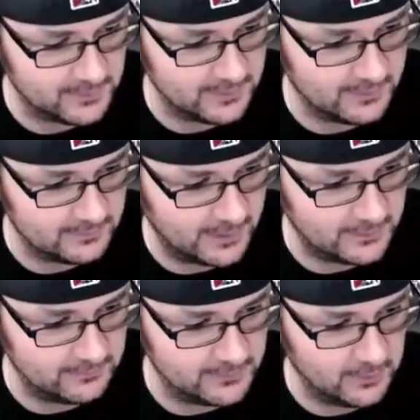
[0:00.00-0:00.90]
I don't, I don't
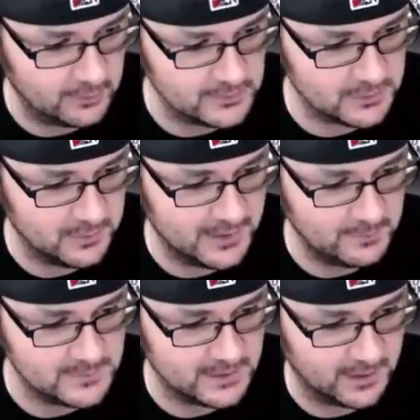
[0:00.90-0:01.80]
even know. It's gonna be an
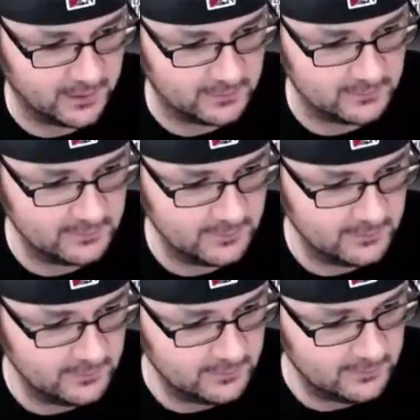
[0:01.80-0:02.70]
empty cart.
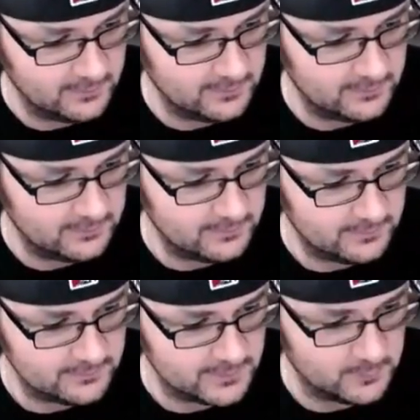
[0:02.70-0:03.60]

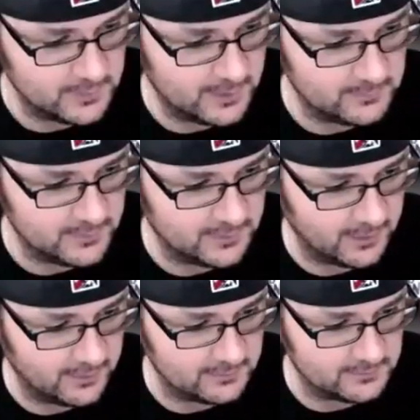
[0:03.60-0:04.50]
It's gonna be an empty
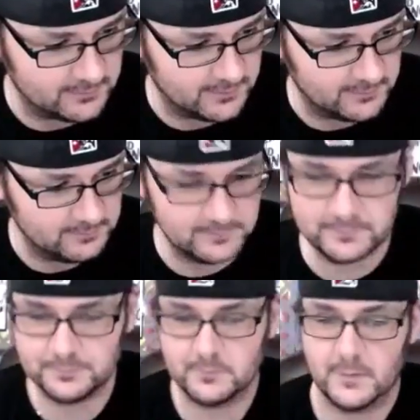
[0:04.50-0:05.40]
cart, so
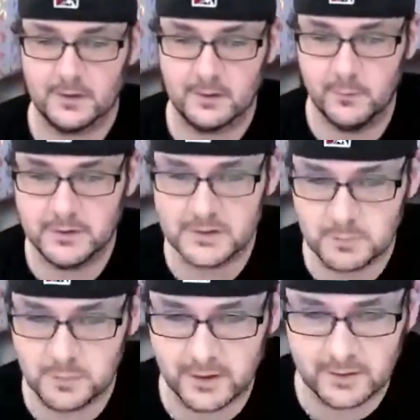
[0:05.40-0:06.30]
might just
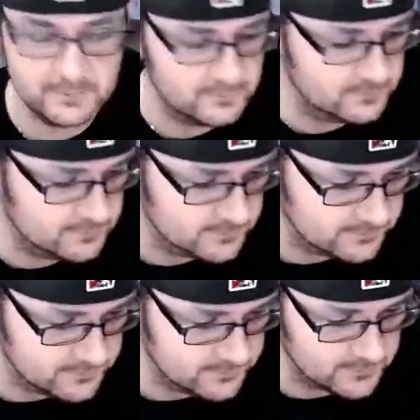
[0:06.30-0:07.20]
be a,
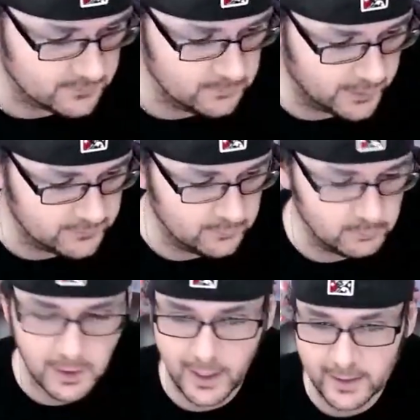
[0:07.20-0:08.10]
a two by two
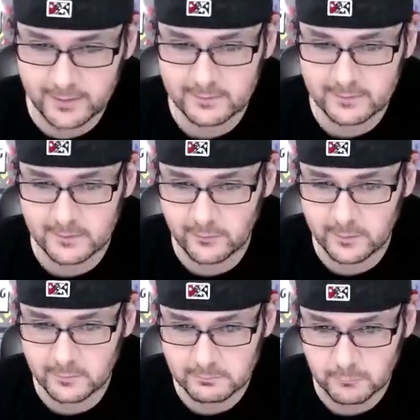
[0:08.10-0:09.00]
block, a
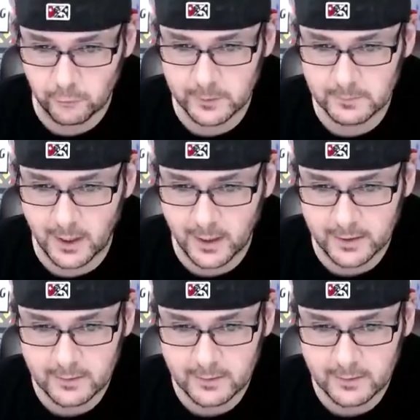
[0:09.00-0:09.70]
green green block.